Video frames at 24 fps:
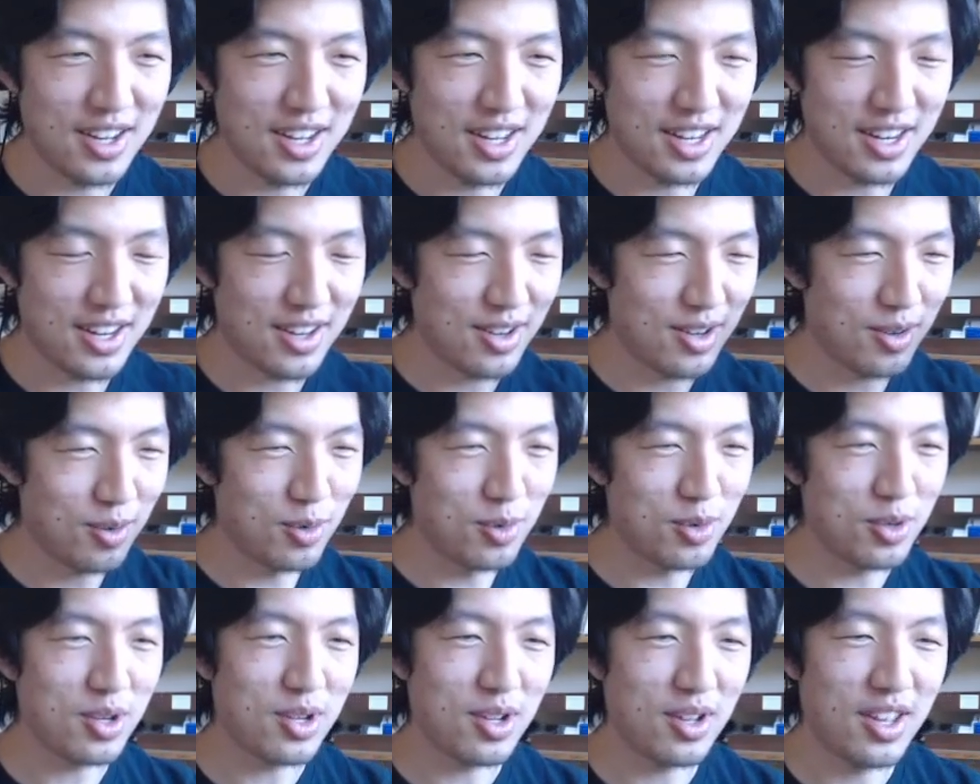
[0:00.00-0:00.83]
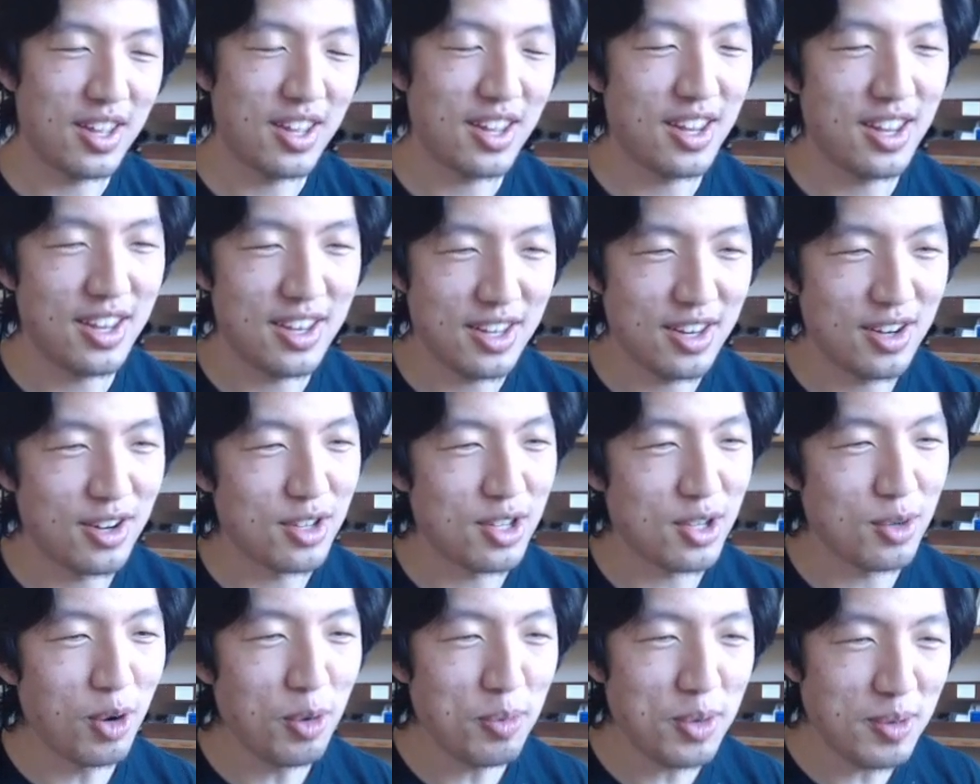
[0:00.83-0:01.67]
like, will, you know,
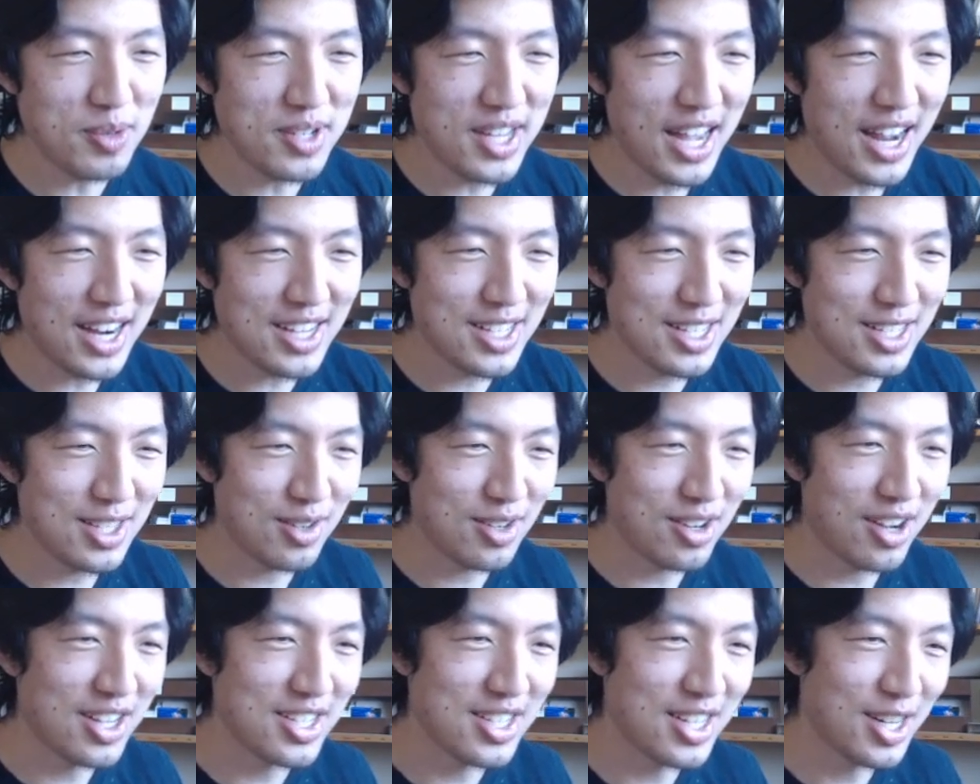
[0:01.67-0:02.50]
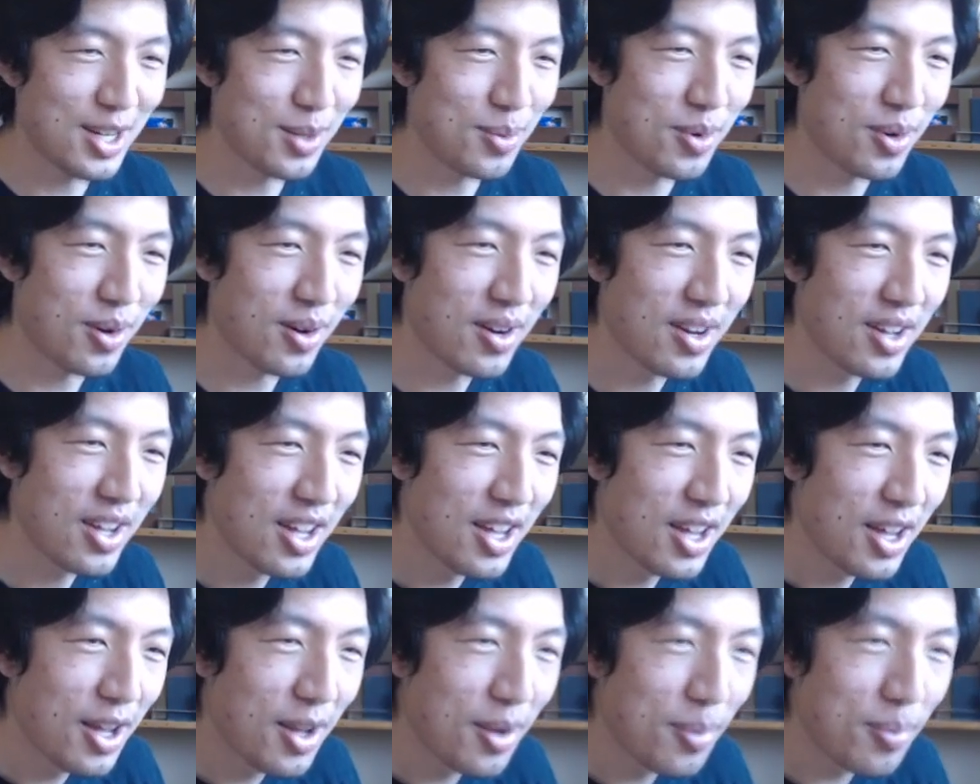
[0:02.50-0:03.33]
you won't be able to access their content anymore.
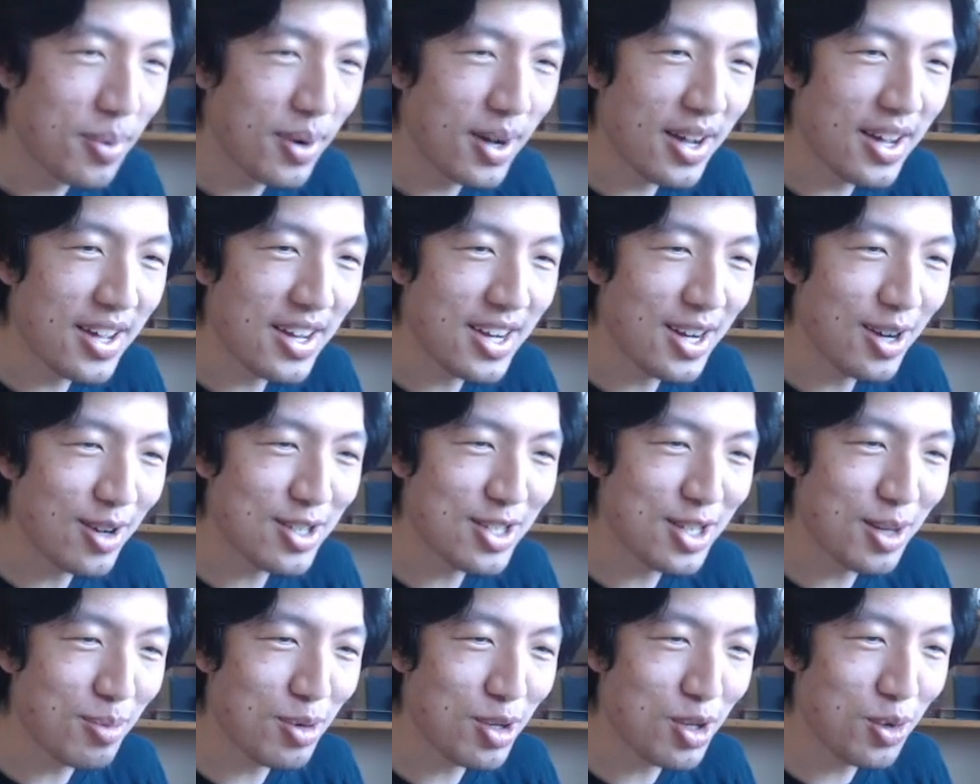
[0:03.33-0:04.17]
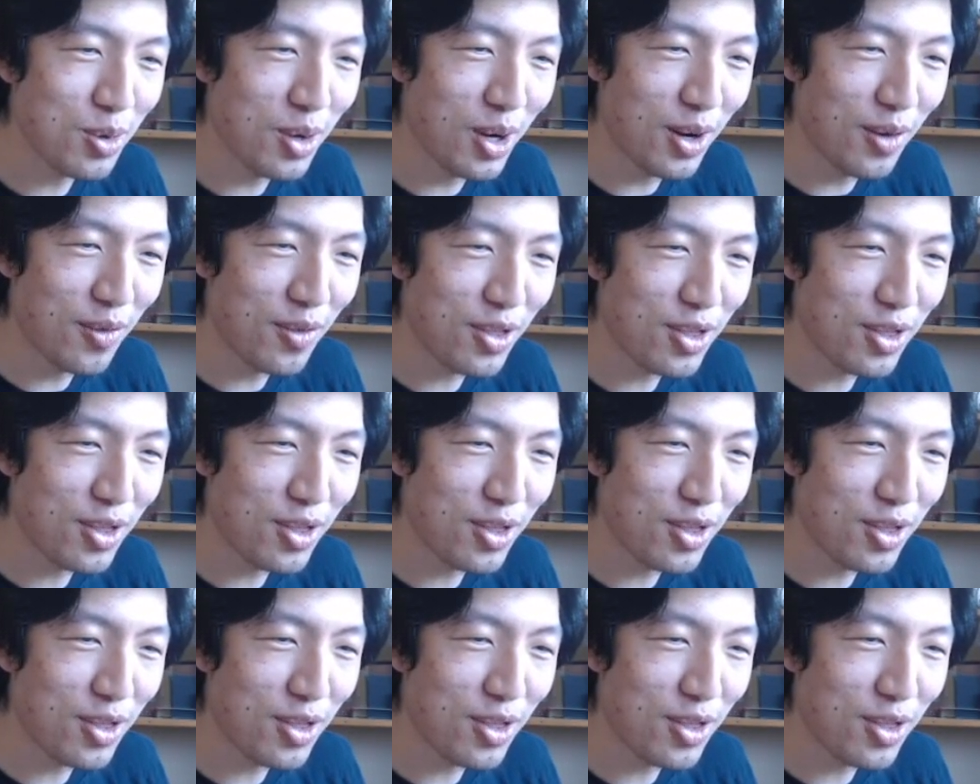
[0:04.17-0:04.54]
But here's number 12,